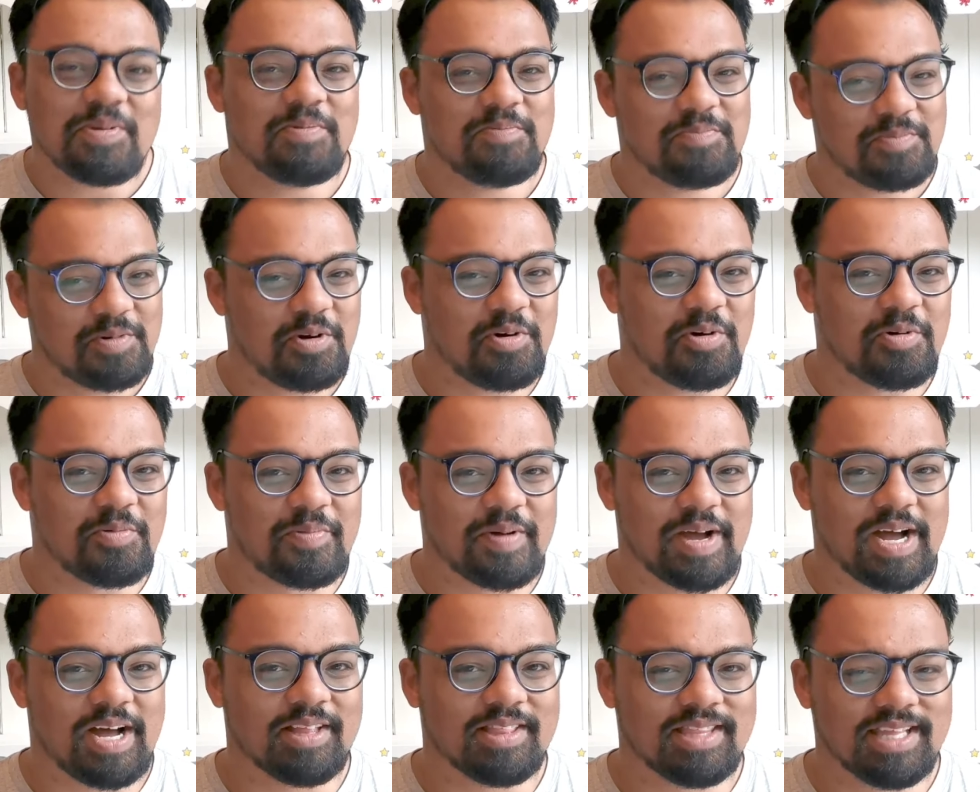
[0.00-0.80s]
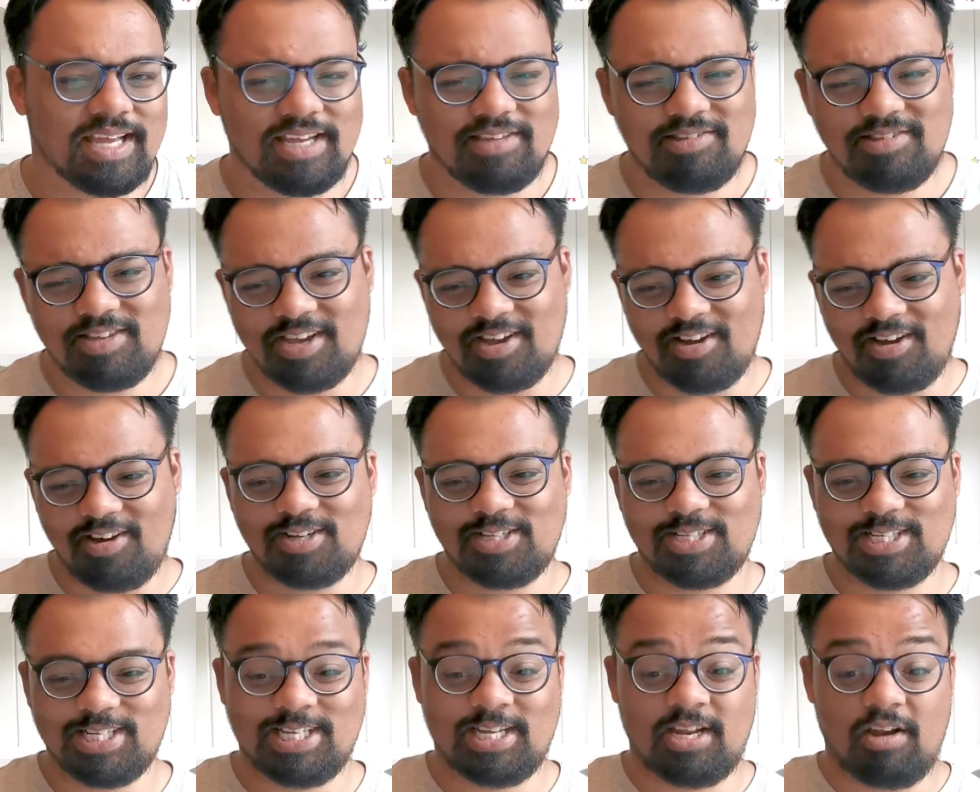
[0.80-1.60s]
me a little bit more about
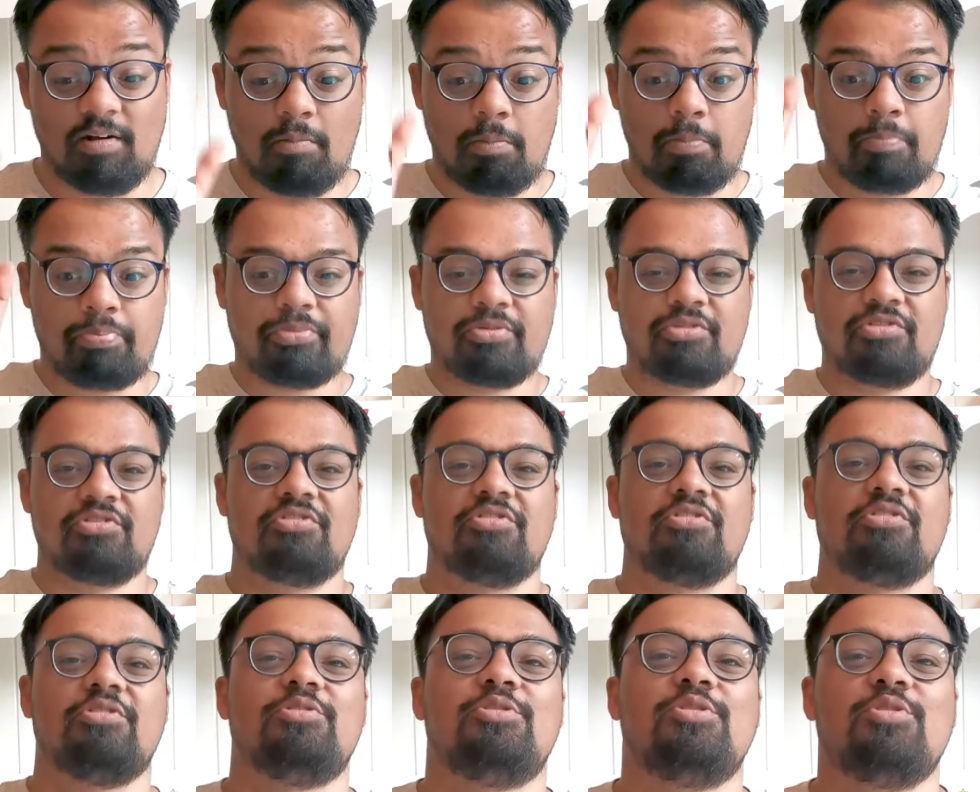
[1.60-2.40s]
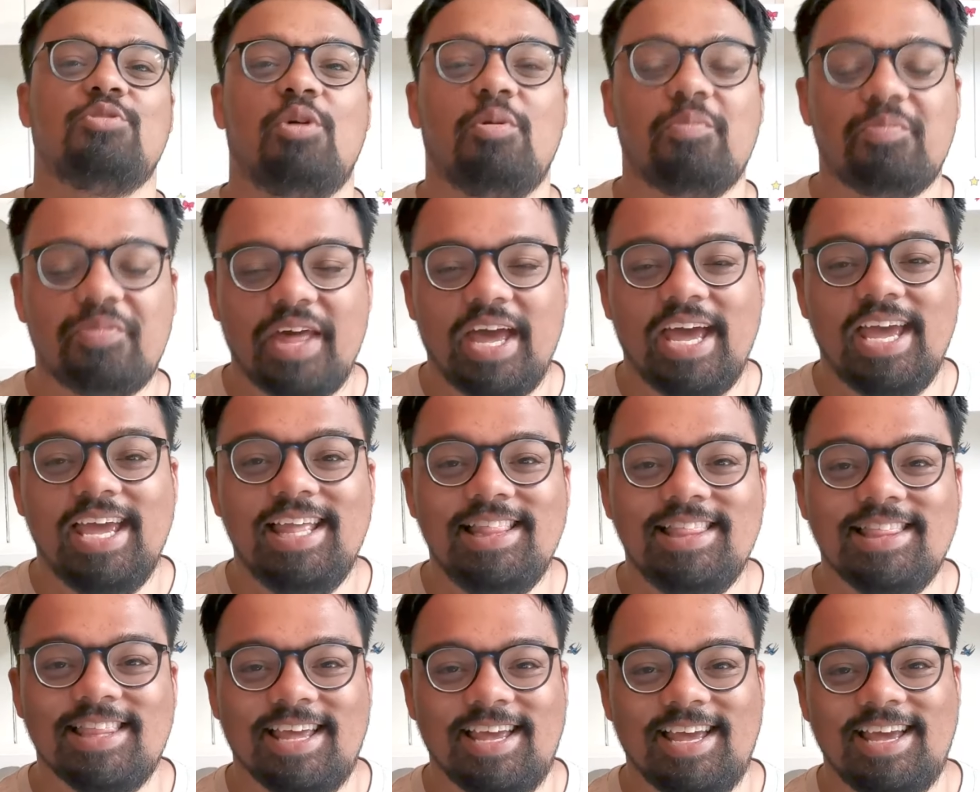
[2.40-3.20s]
that. You can't just
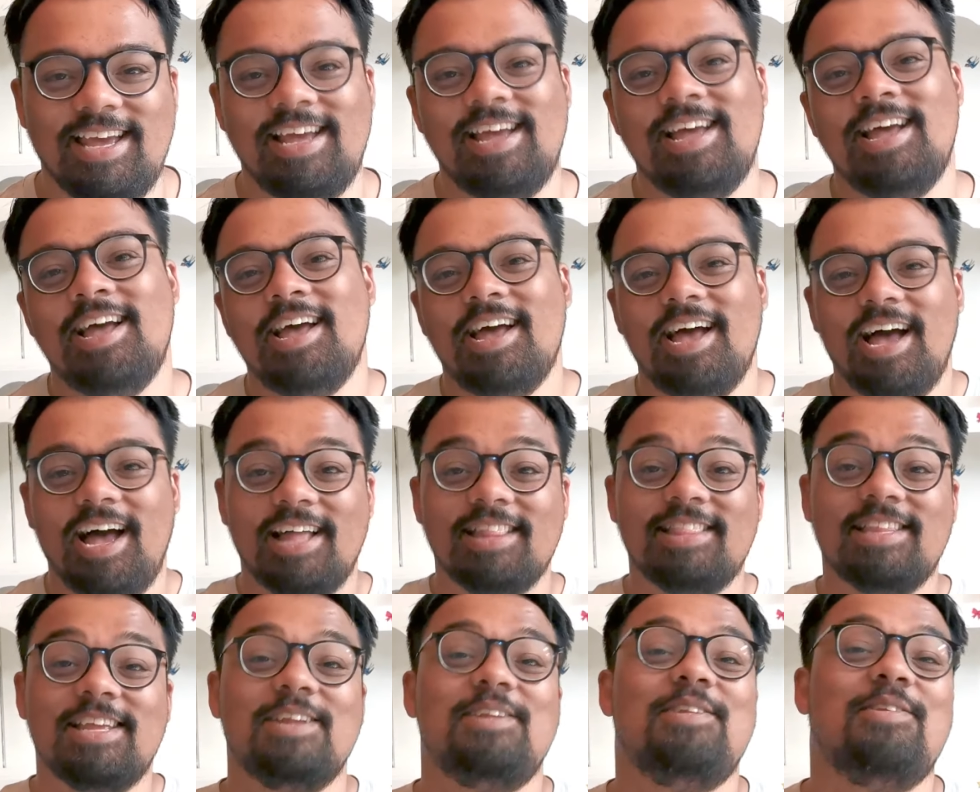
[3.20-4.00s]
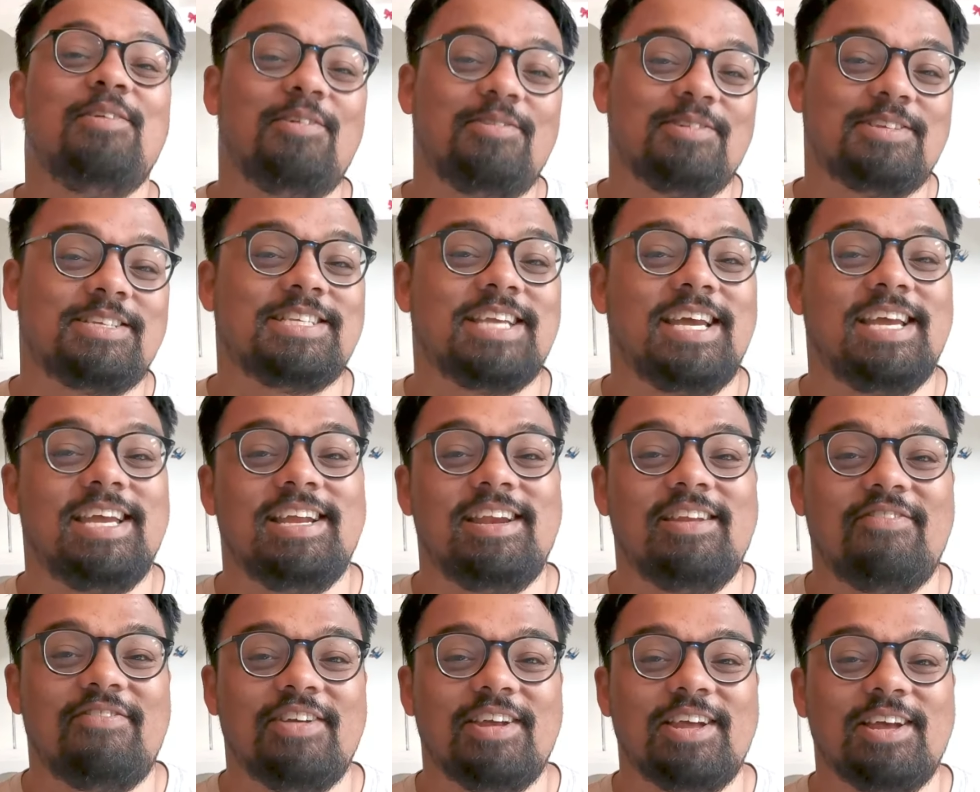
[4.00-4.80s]
drop that in there and then
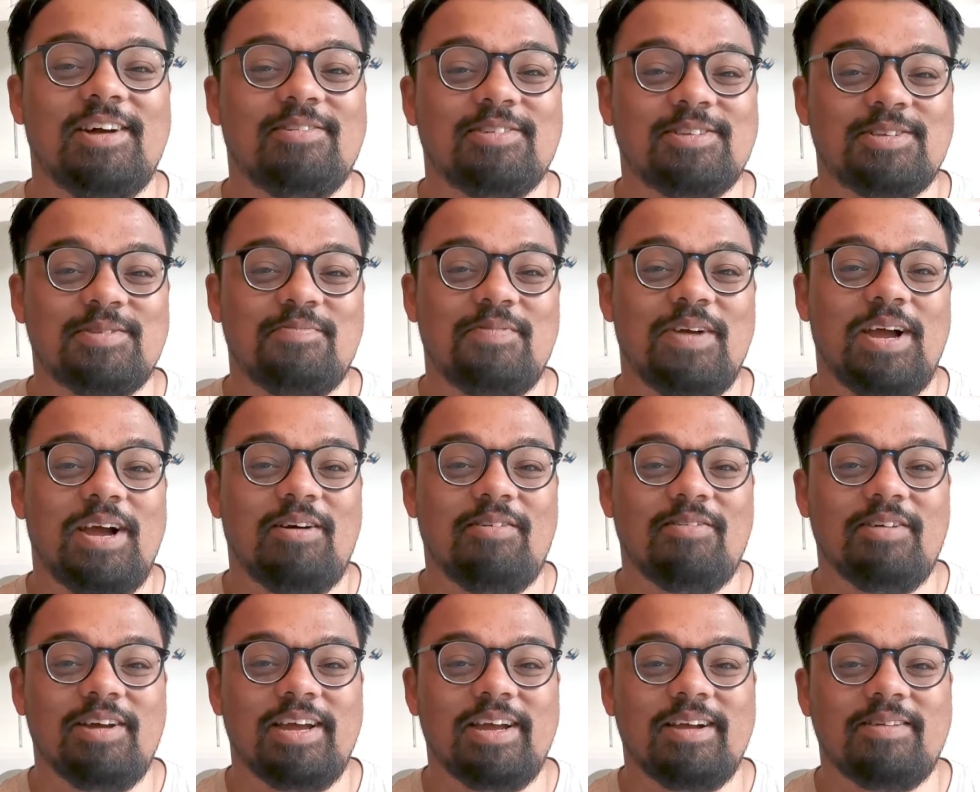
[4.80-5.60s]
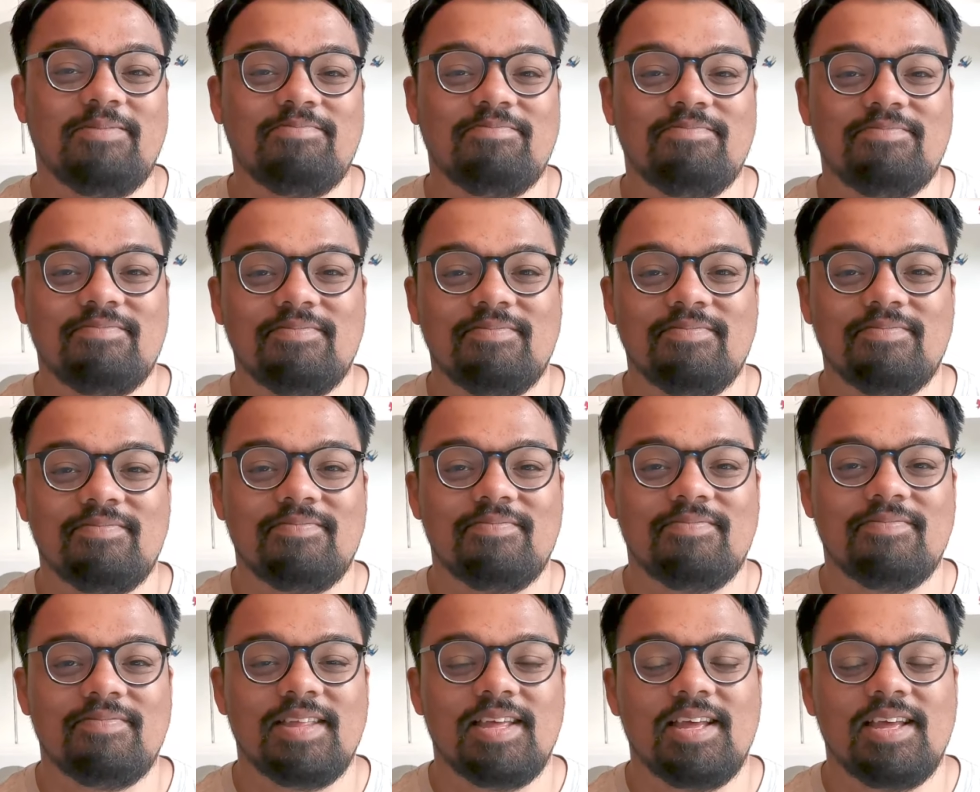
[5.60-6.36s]
not say anything else about it.